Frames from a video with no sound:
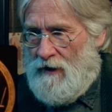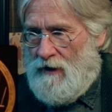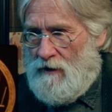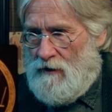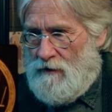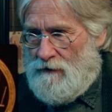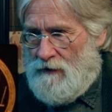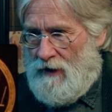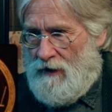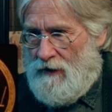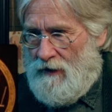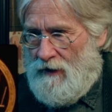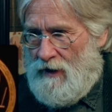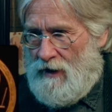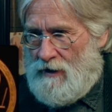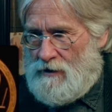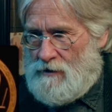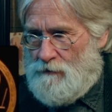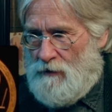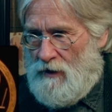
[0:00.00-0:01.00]
el- that
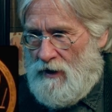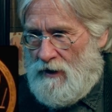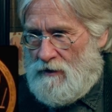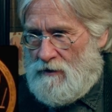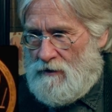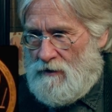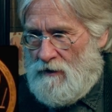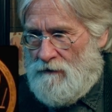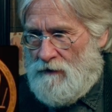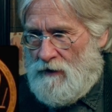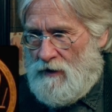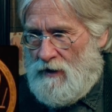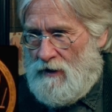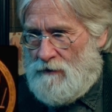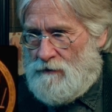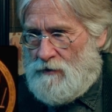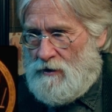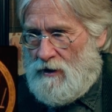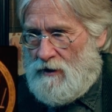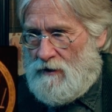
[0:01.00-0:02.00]
aspect of an
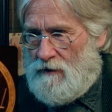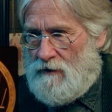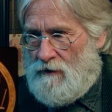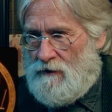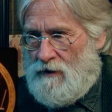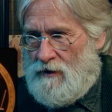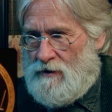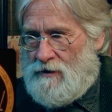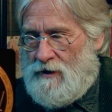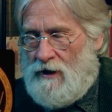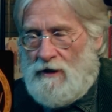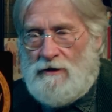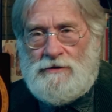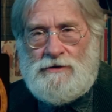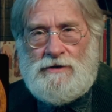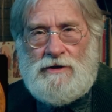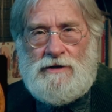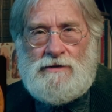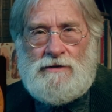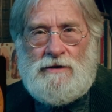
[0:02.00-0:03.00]
object that
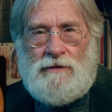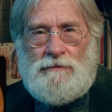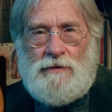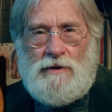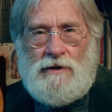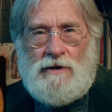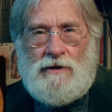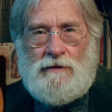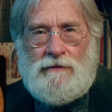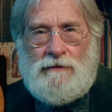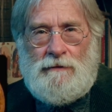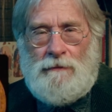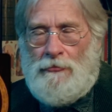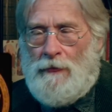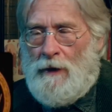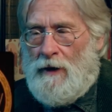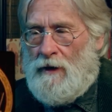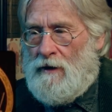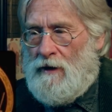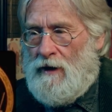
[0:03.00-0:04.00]
tells us something.
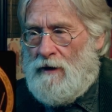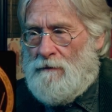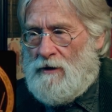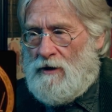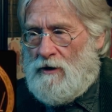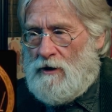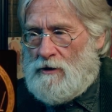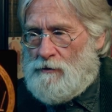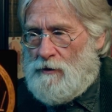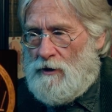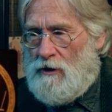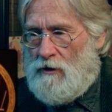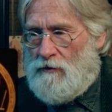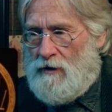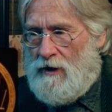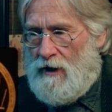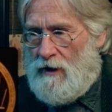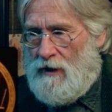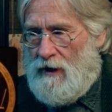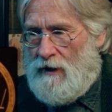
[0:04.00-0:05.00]
And because we don't
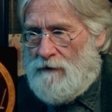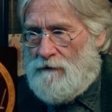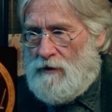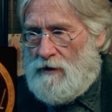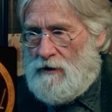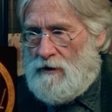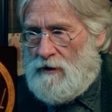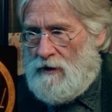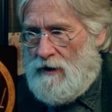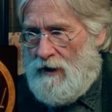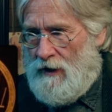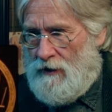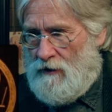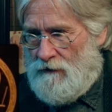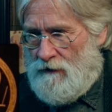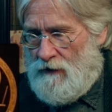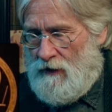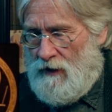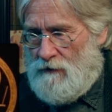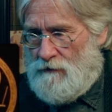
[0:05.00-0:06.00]
get every little line
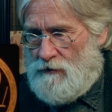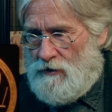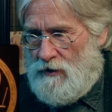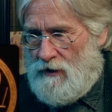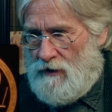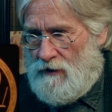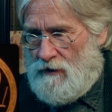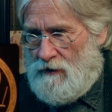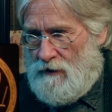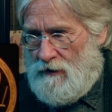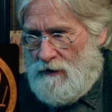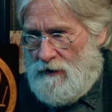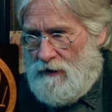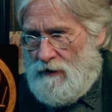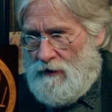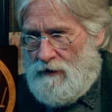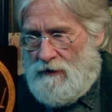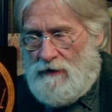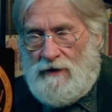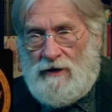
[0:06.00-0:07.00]
on the object,
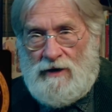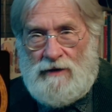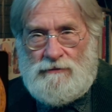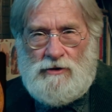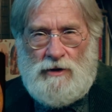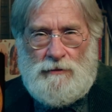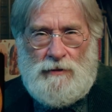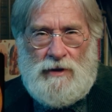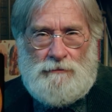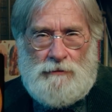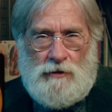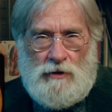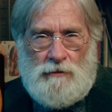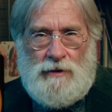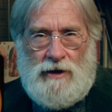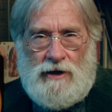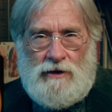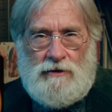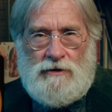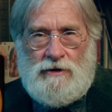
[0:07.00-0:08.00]
and I'm talking about pure
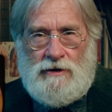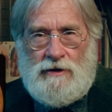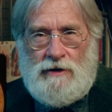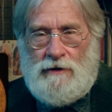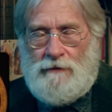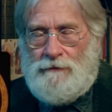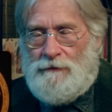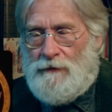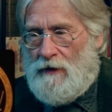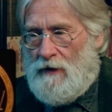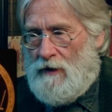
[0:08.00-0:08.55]
patterning now,